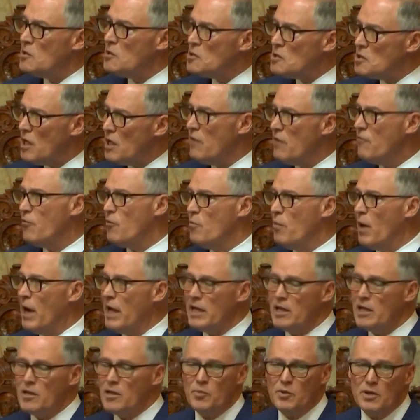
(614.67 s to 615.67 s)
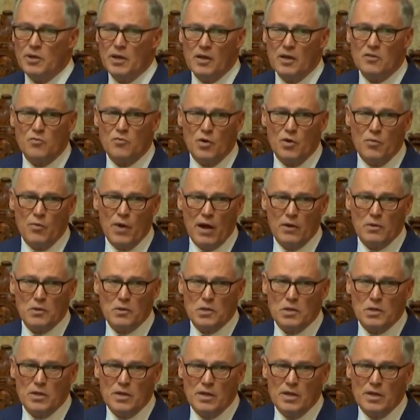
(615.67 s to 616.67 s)
and safer bike and pedestrian
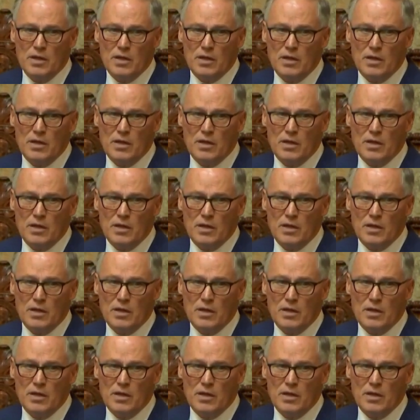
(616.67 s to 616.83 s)
routes.